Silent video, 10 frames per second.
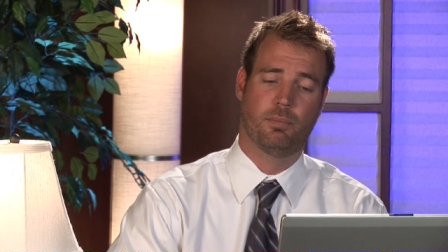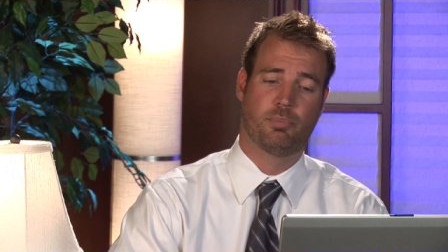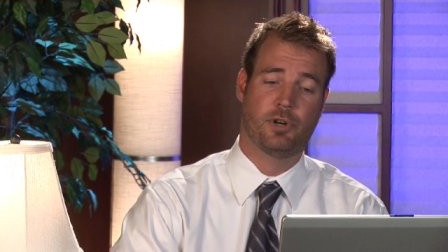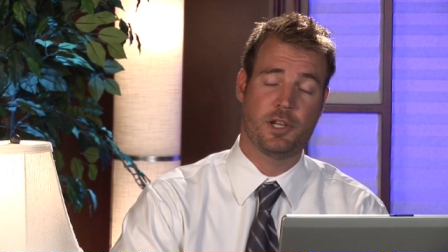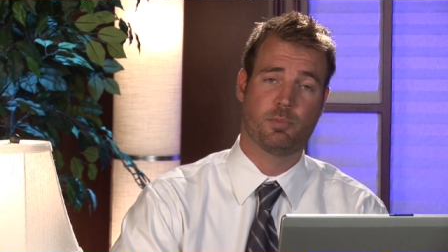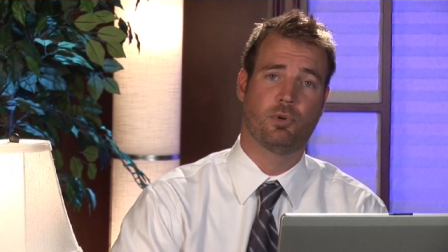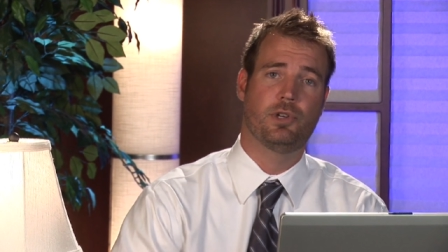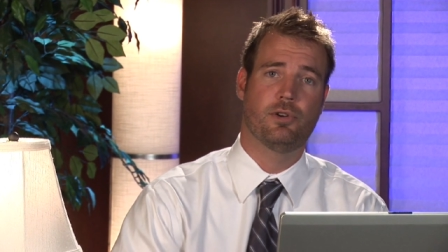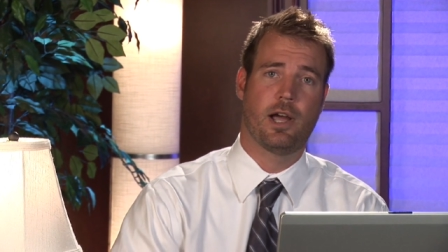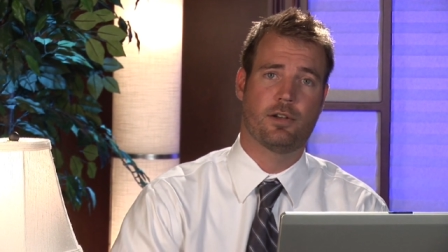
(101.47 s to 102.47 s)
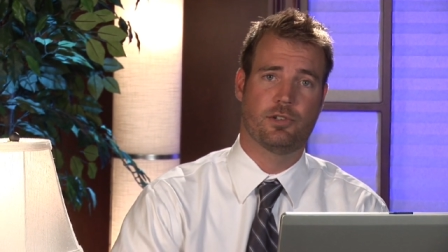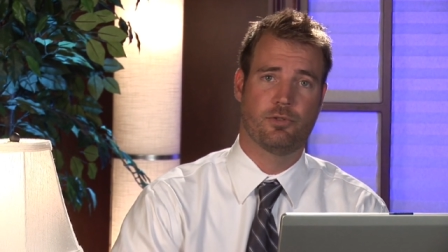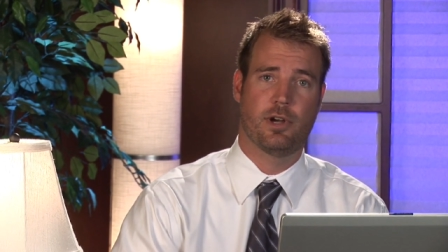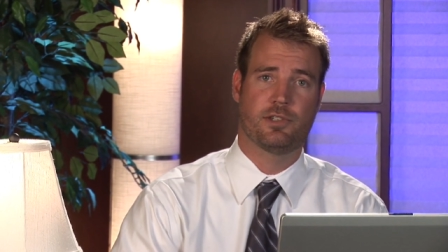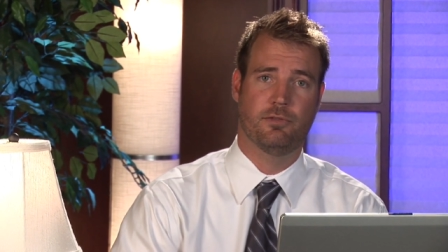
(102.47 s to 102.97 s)
price point your house
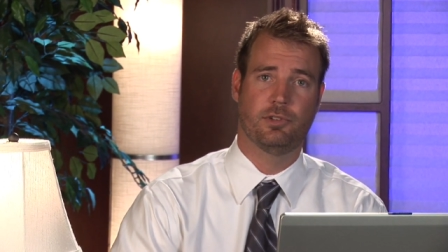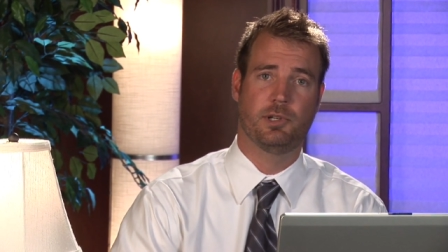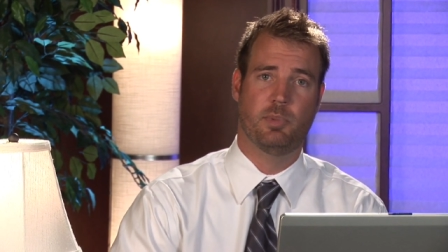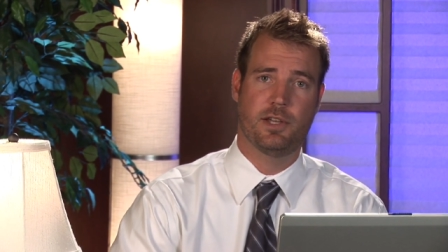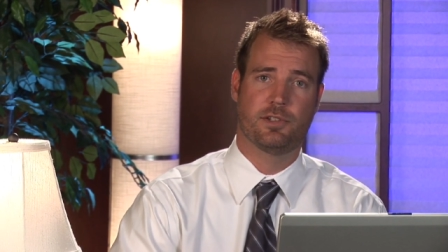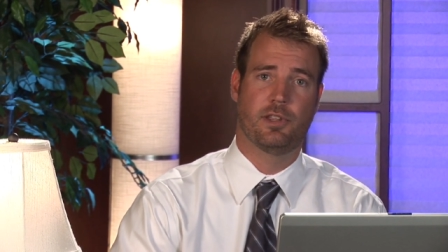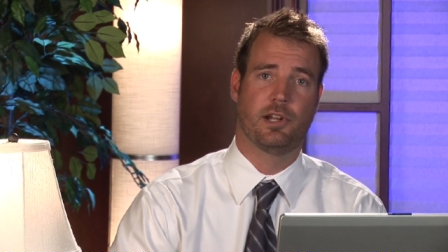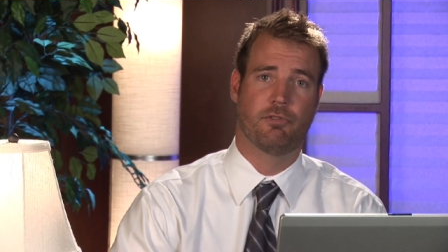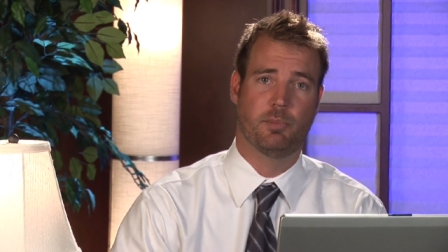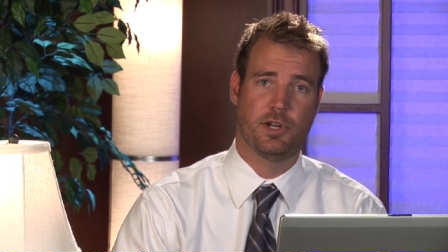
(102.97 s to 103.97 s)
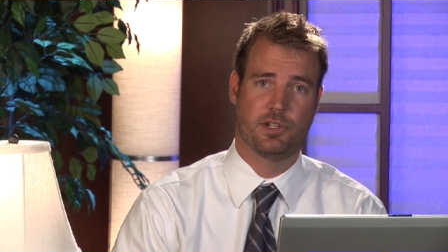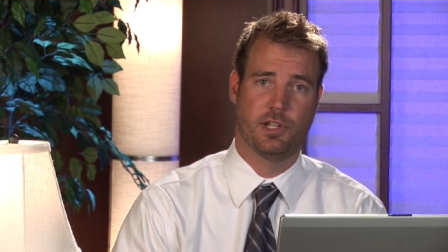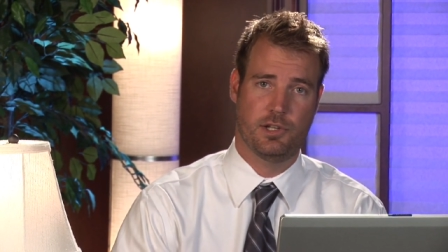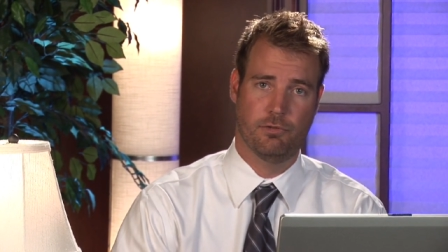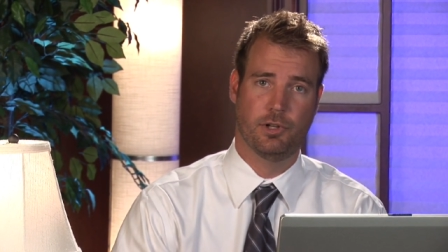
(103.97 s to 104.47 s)
aggressively based on that information
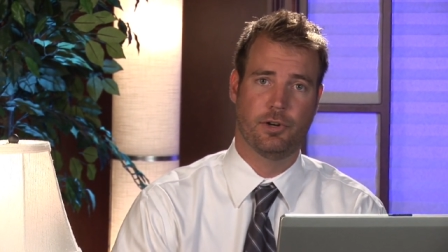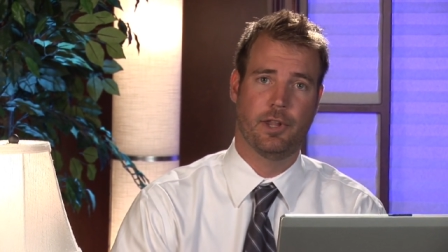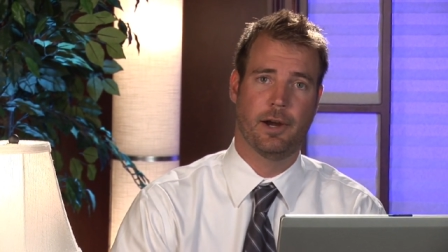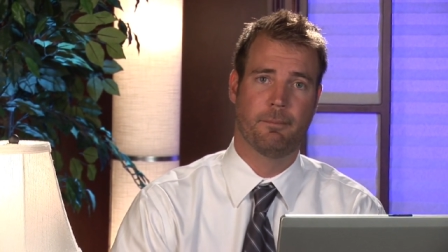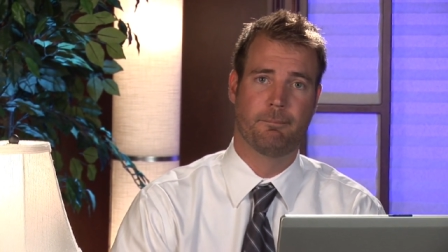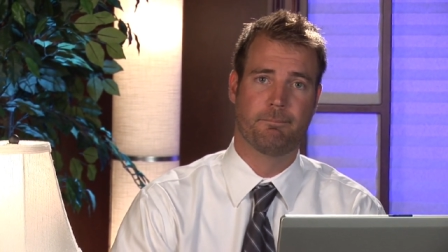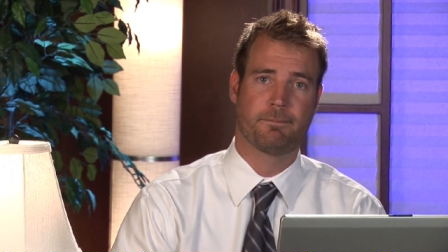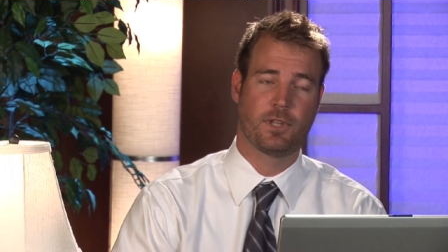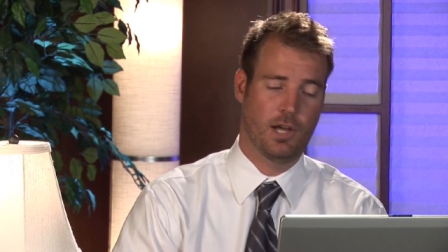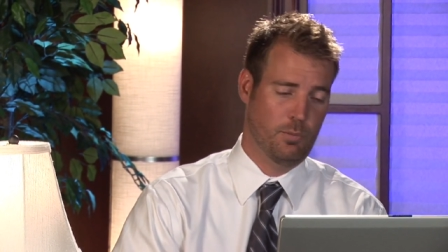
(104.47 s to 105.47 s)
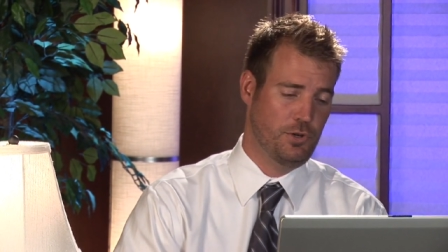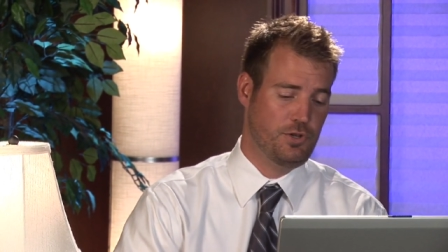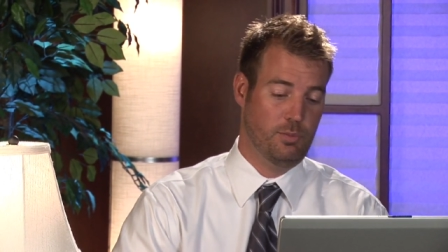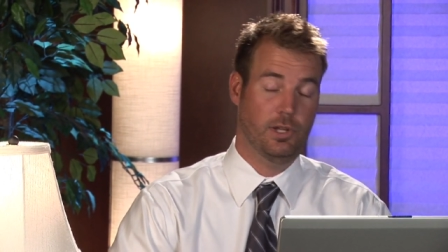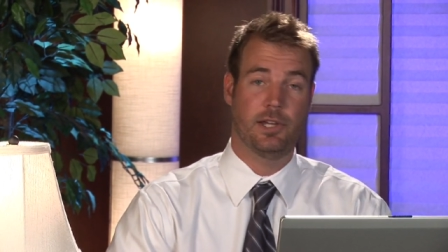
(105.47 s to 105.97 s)
that you've learned there. I'm
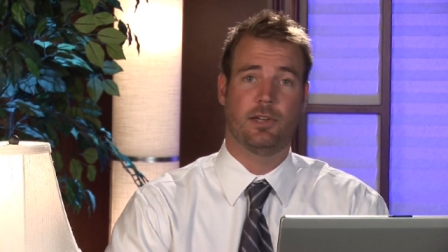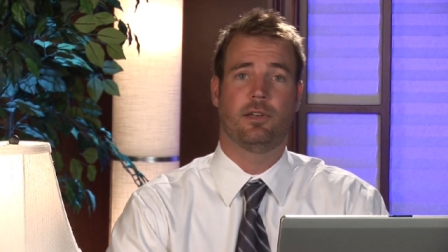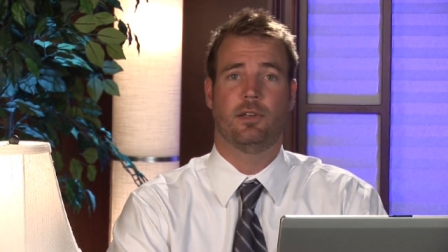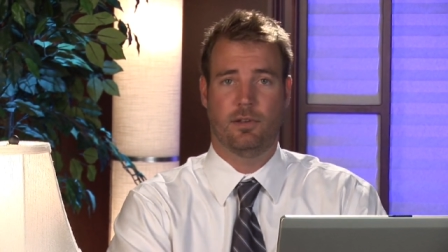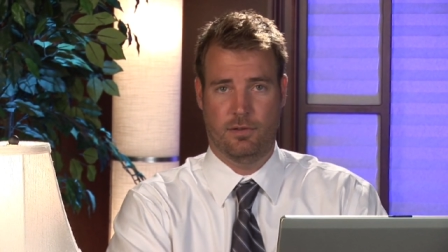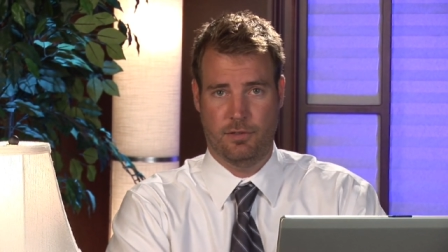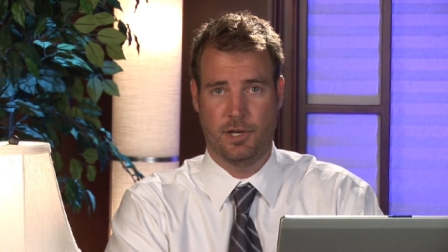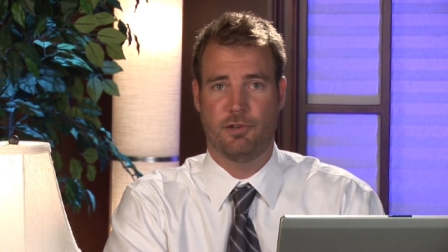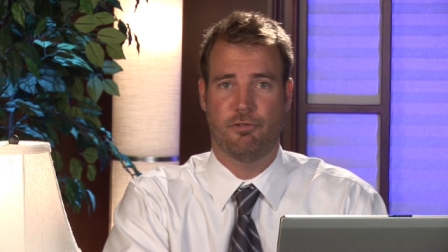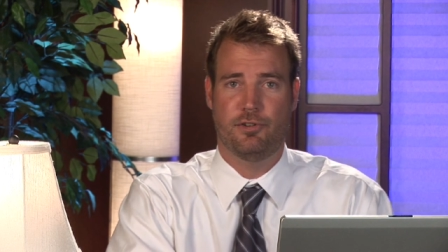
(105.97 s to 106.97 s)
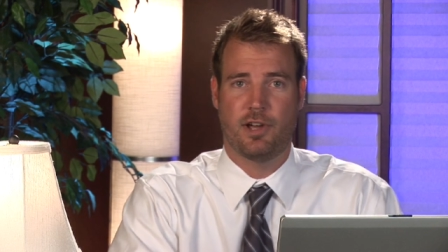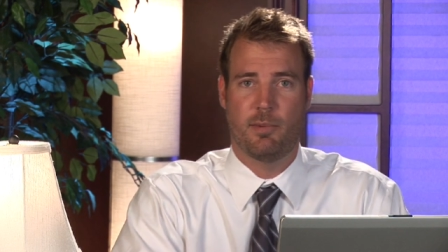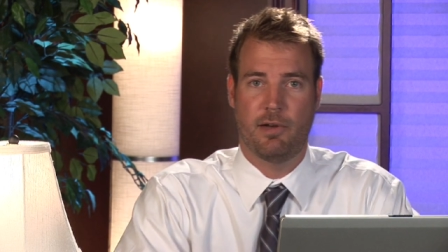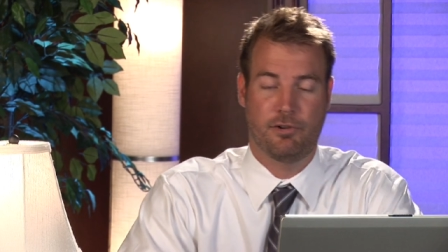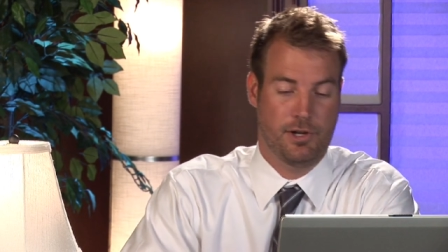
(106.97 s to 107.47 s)
Richard Blake. Thank you for your
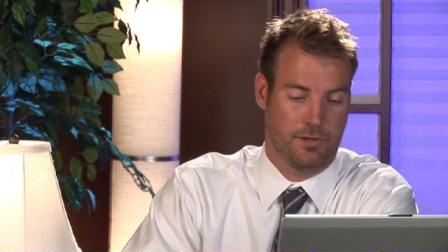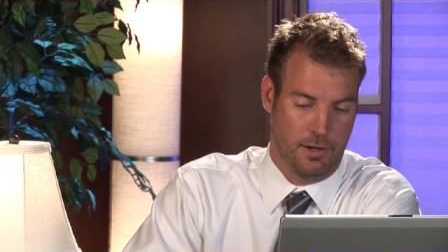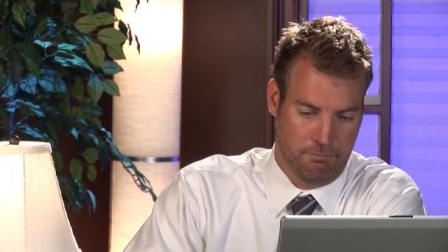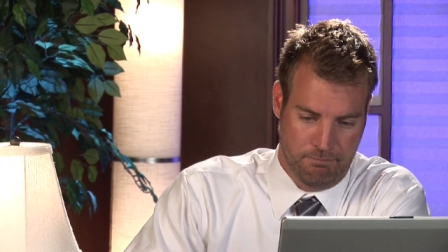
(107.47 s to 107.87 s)
time. Have a great day.